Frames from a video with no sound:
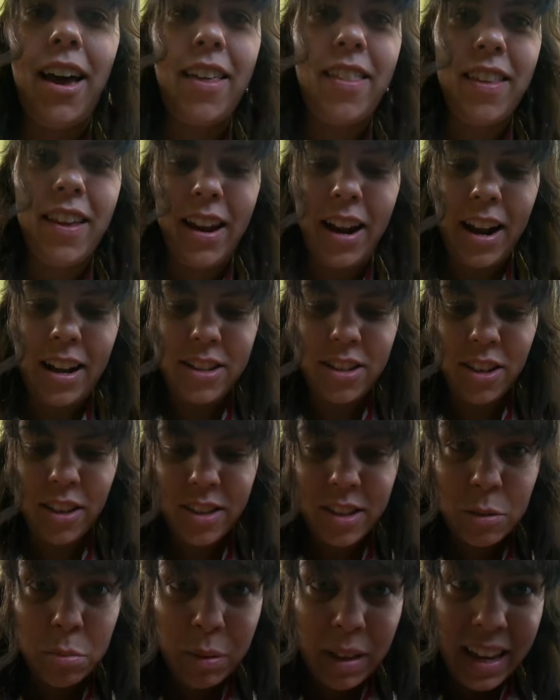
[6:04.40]
And then I saw
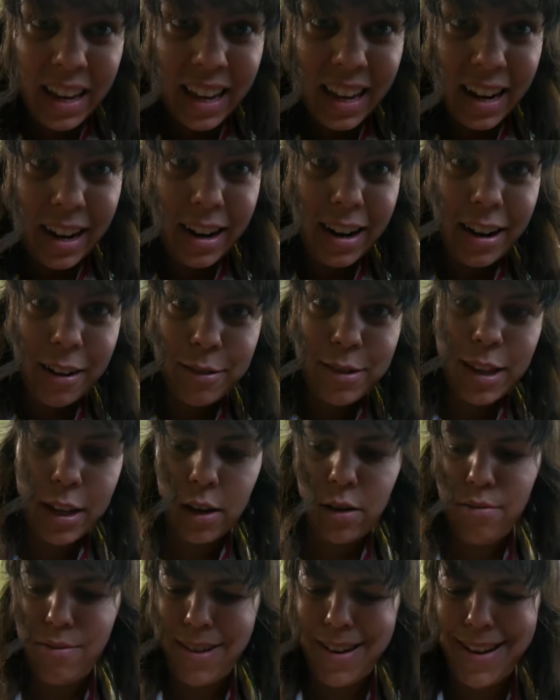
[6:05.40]
this blanket and I was like,
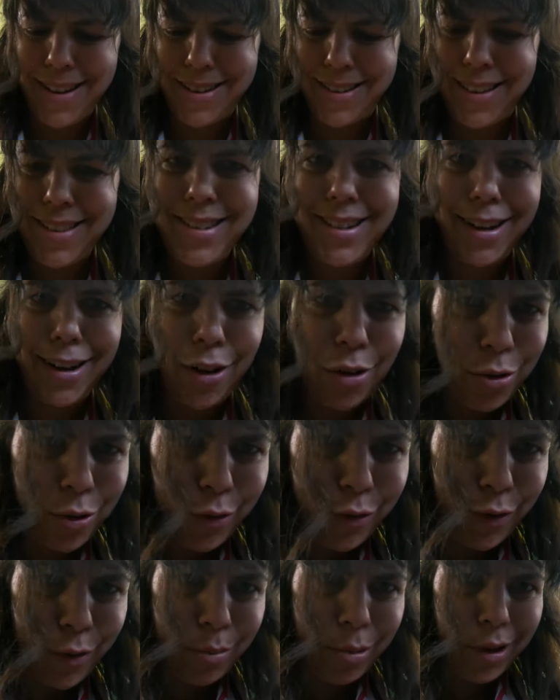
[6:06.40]
oh my gosh, that's a
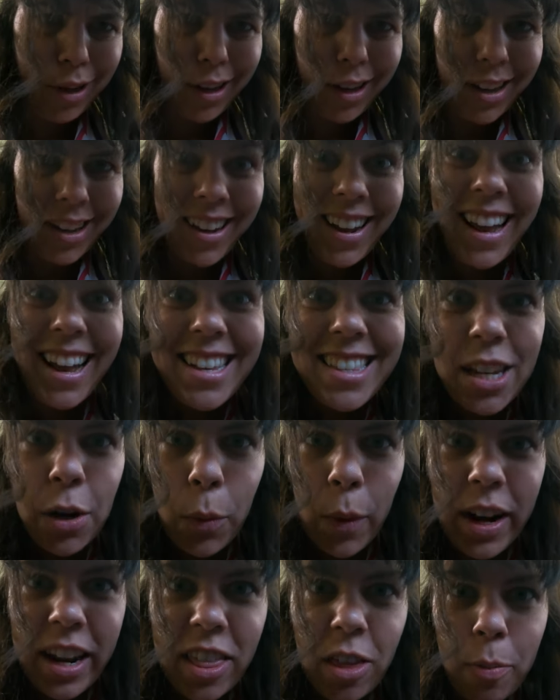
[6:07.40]
colorful blanket. It's a
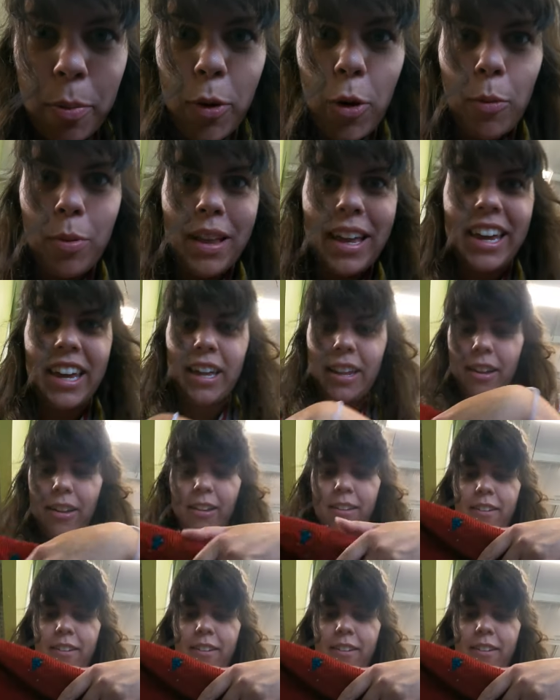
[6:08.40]
Winnie the Pooh blanket.